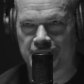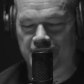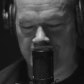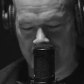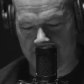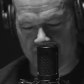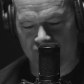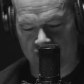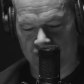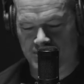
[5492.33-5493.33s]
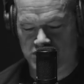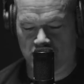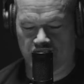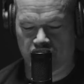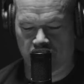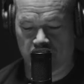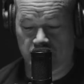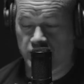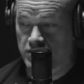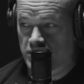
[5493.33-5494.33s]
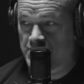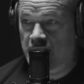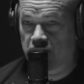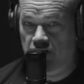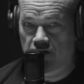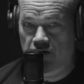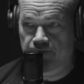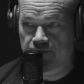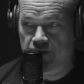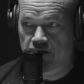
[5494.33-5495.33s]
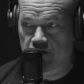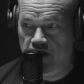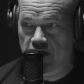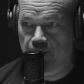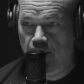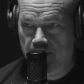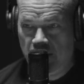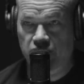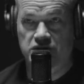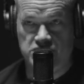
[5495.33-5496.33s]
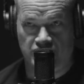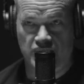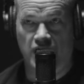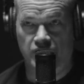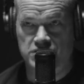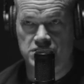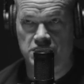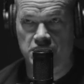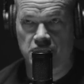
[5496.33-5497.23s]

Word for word: They've been very bizarre for a long. We we paid him millions of dollars,